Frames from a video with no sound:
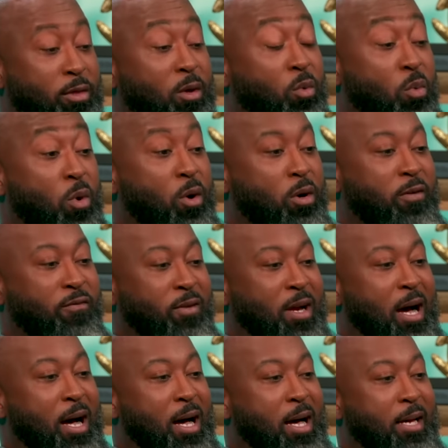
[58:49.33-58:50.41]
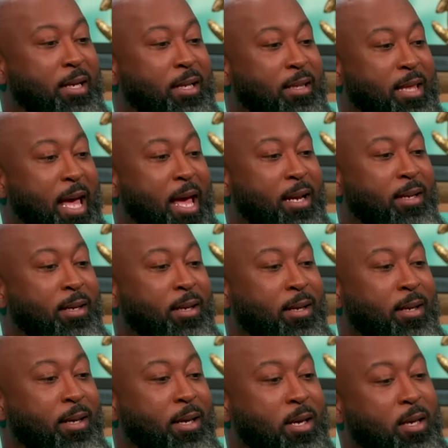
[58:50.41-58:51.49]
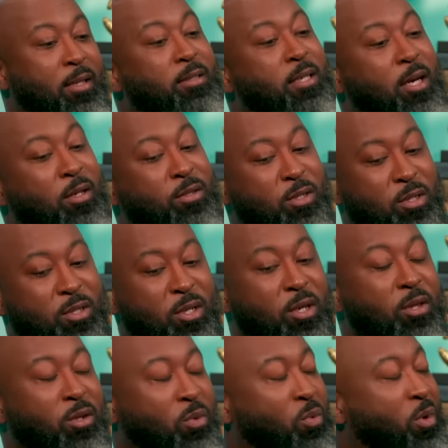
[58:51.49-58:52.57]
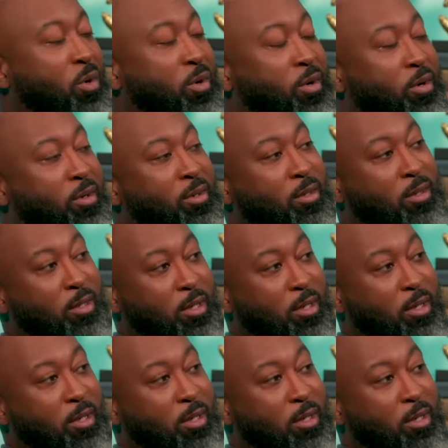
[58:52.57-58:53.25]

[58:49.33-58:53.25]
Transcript: the word of God, that he tells us in the word,